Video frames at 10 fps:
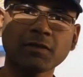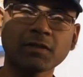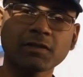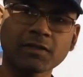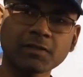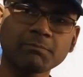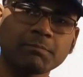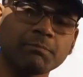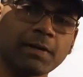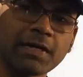
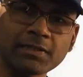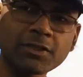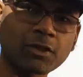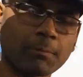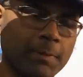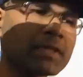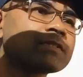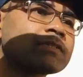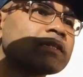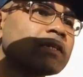the biology
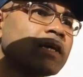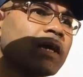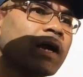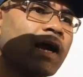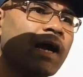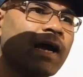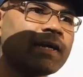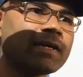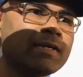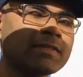topics,
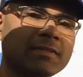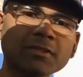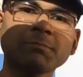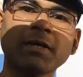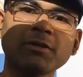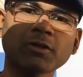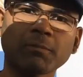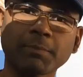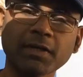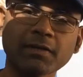and in this bio
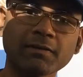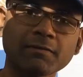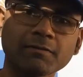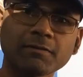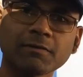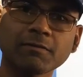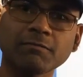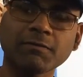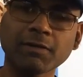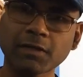topic, we
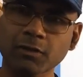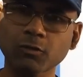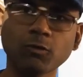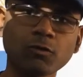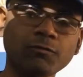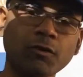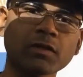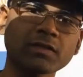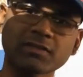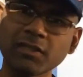will go
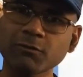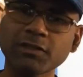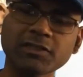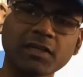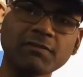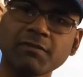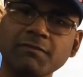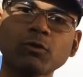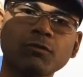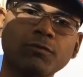for sequentially, we
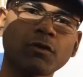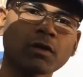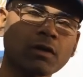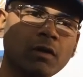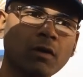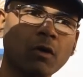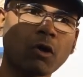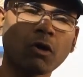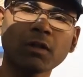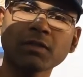will go for
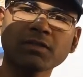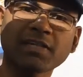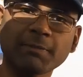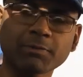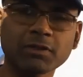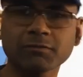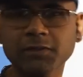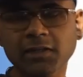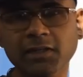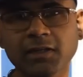all the chapters
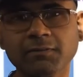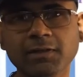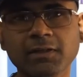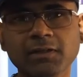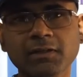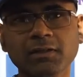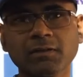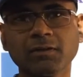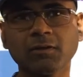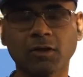which are covered,
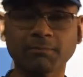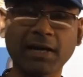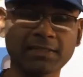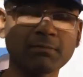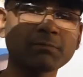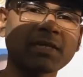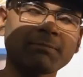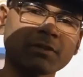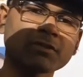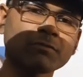or maximum
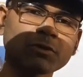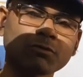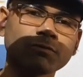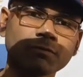chapters which could